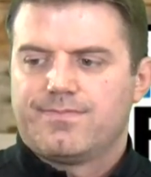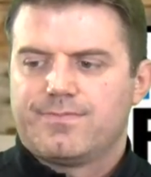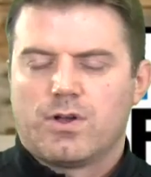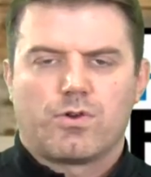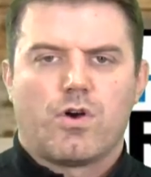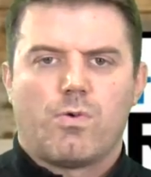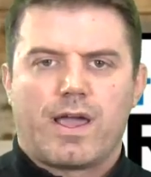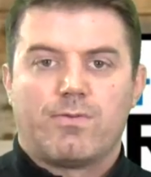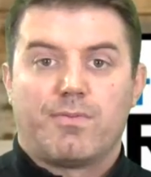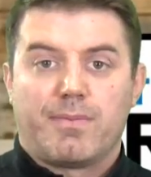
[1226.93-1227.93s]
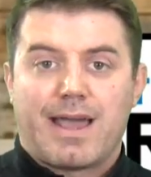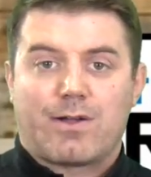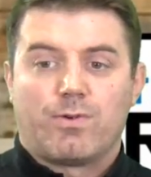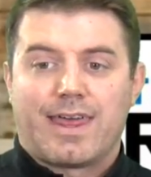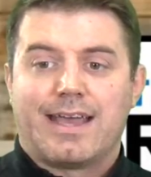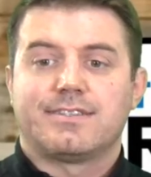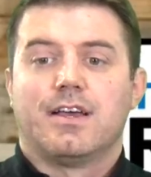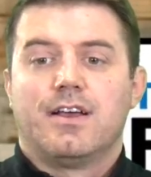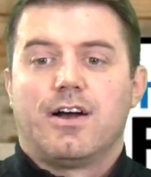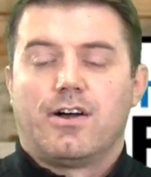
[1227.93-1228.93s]
don't go away. We'll be back with that.
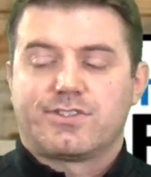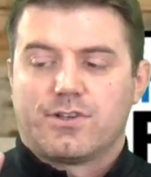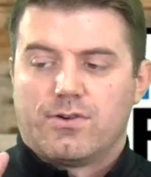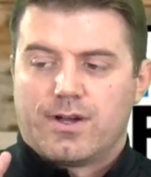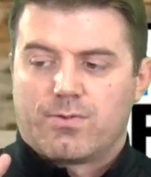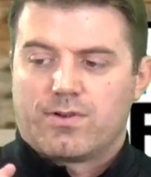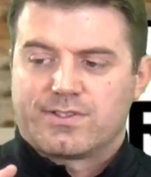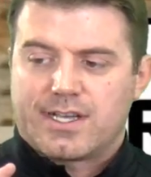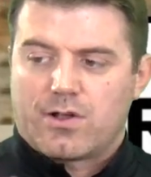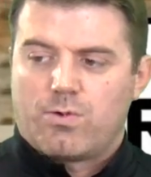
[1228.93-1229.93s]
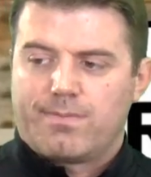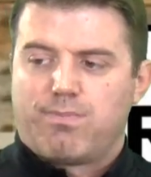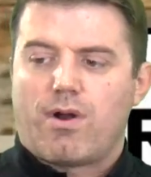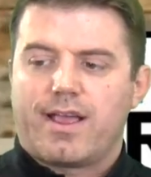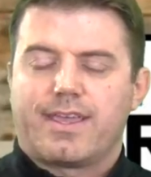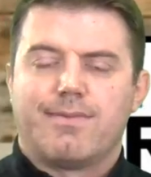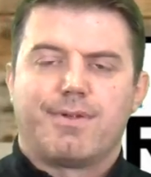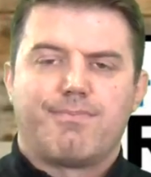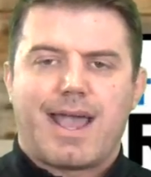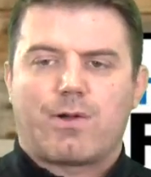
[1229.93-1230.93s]
Also, we're going to take a quick break and be
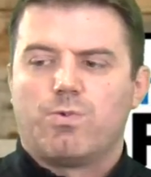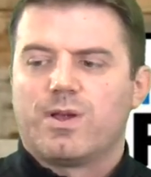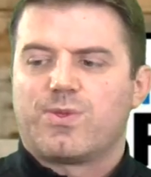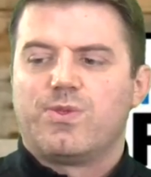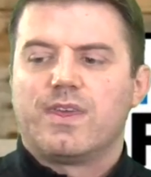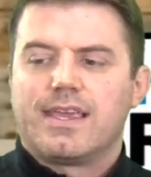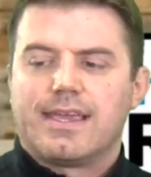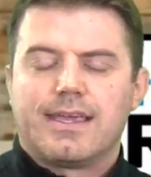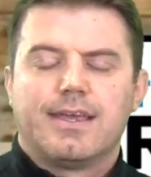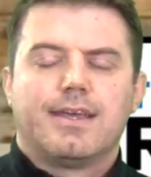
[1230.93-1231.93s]
back with the